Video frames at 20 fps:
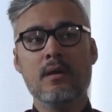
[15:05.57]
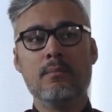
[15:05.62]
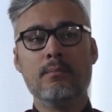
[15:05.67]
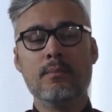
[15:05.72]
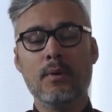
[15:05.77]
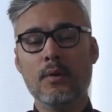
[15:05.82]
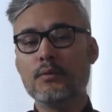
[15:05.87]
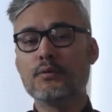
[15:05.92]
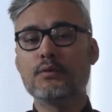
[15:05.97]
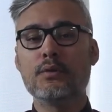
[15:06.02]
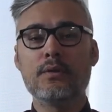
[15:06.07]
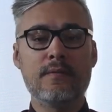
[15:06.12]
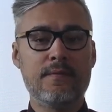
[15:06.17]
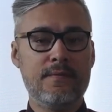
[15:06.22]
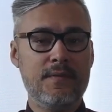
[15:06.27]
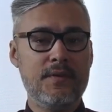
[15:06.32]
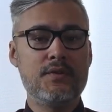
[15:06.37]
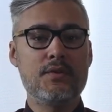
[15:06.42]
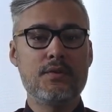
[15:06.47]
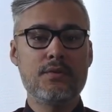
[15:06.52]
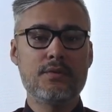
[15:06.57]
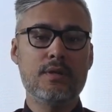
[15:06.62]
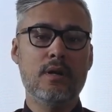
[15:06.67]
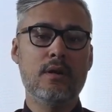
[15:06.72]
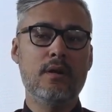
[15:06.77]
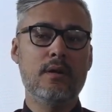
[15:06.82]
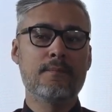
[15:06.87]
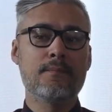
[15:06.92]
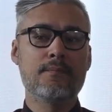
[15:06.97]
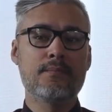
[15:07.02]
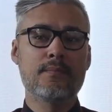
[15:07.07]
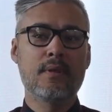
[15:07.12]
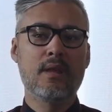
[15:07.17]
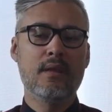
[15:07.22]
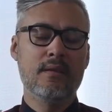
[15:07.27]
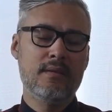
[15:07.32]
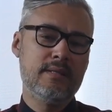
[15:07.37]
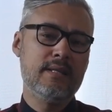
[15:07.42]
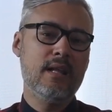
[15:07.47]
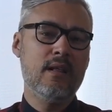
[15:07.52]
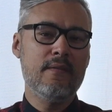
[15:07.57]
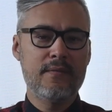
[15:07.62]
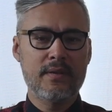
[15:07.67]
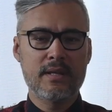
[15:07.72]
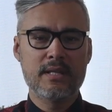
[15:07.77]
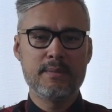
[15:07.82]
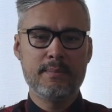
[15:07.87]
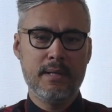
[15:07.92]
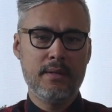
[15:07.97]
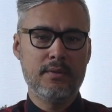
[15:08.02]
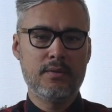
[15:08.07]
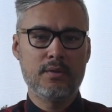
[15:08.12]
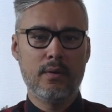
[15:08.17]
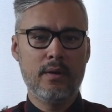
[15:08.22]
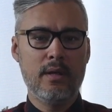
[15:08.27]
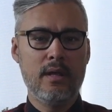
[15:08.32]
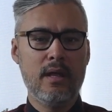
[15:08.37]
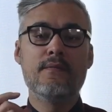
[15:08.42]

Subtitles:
Most of the features are self-explanatory.